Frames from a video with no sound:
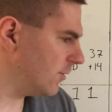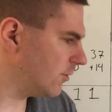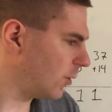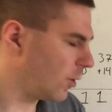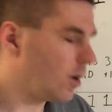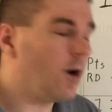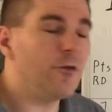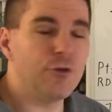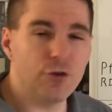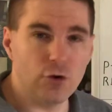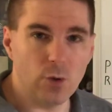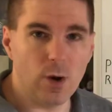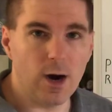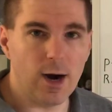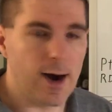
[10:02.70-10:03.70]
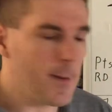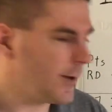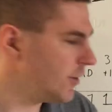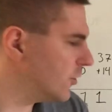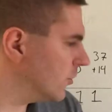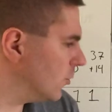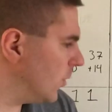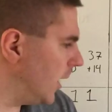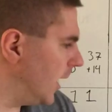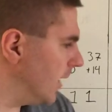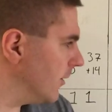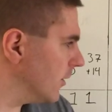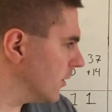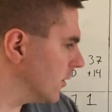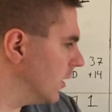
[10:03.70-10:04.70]
start off too hot. That's just why
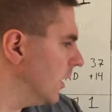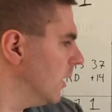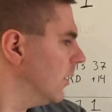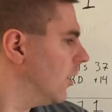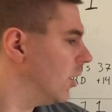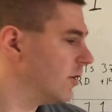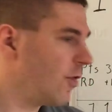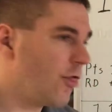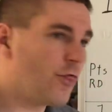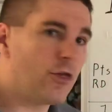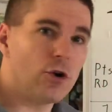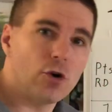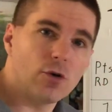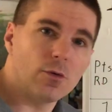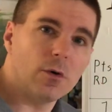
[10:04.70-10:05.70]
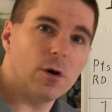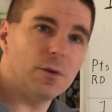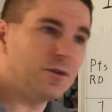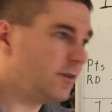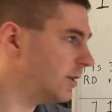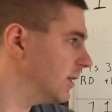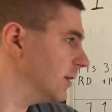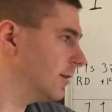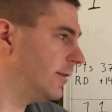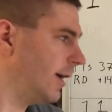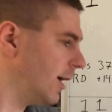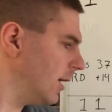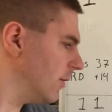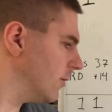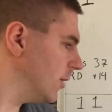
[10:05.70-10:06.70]
they're on the third row instead of the
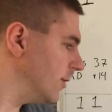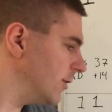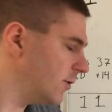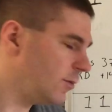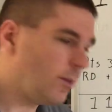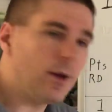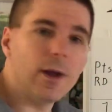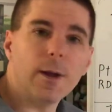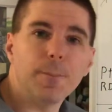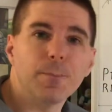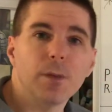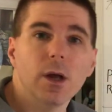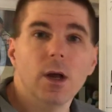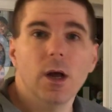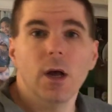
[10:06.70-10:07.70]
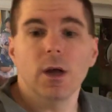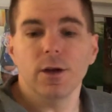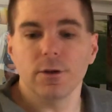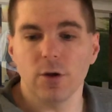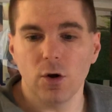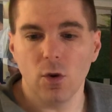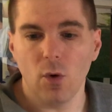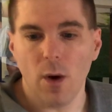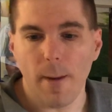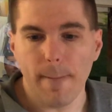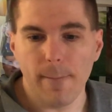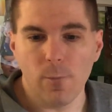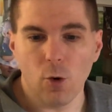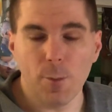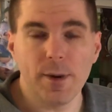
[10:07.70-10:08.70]
second row this week. So
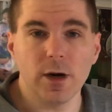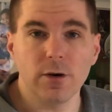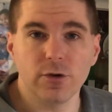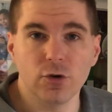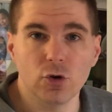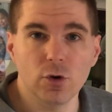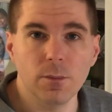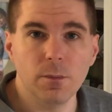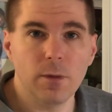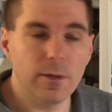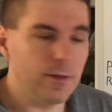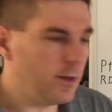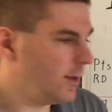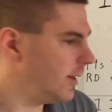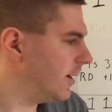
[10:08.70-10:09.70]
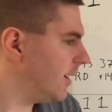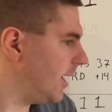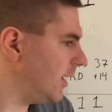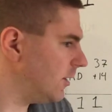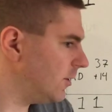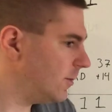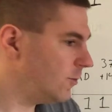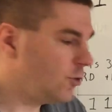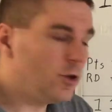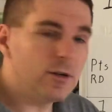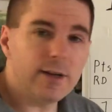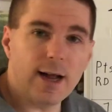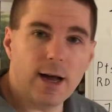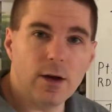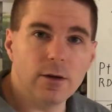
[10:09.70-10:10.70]
more power to them. They got some good
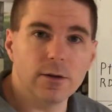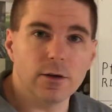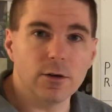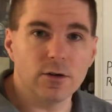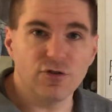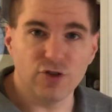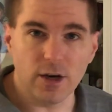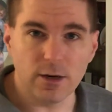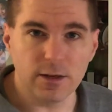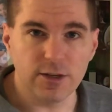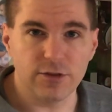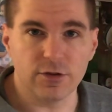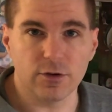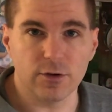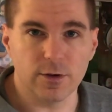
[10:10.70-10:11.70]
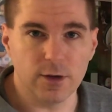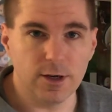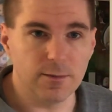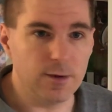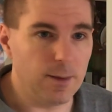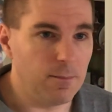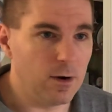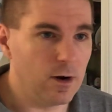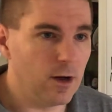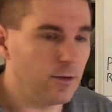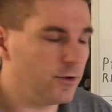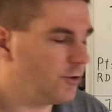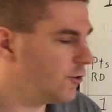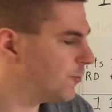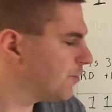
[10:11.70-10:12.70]
talent in there, John Lester and among
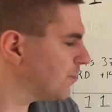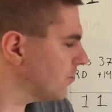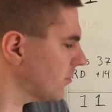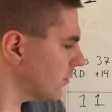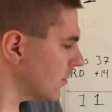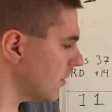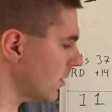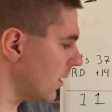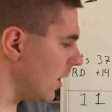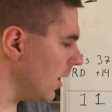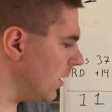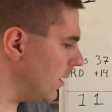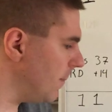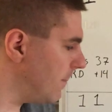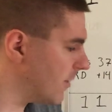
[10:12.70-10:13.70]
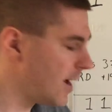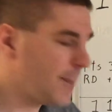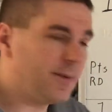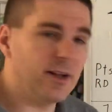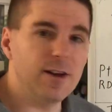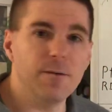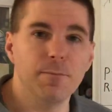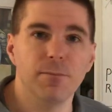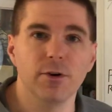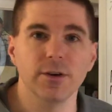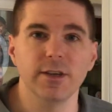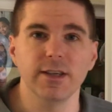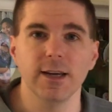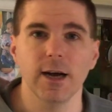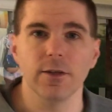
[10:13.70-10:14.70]
others. Perhaps they can put it
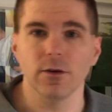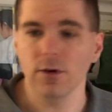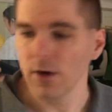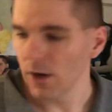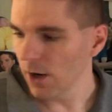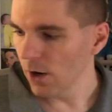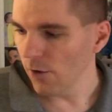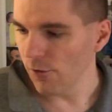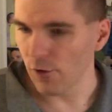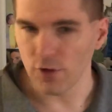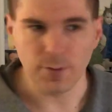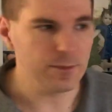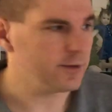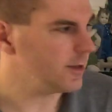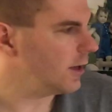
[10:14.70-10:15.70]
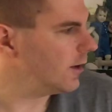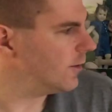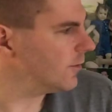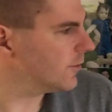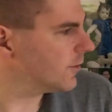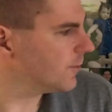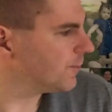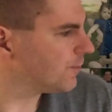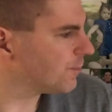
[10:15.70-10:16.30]
together for themselves